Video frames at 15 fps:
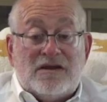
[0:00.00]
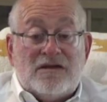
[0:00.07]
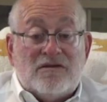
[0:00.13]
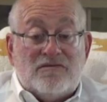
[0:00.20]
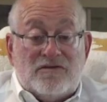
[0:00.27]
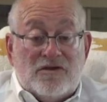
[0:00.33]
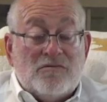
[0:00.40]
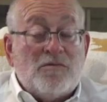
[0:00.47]
that
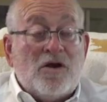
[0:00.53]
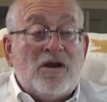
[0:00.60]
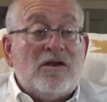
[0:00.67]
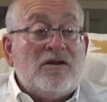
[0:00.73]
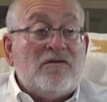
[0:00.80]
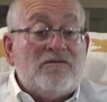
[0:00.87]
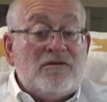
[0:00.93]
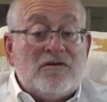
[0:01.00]
you know if your
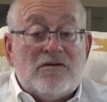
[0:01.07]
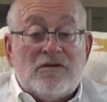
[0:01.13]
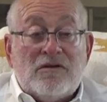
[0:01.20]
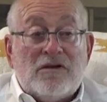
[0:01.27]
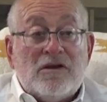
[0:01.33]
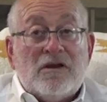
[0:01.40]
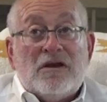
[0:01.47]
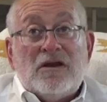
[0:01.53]
mar- if
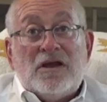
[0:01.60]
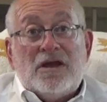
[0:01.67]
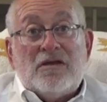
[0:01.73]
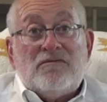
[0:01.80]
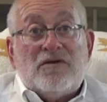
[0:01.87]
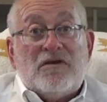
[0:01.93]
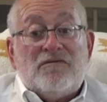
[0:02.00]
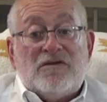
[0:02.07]
your
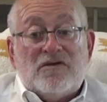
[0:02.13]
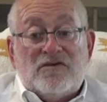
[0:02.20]
if,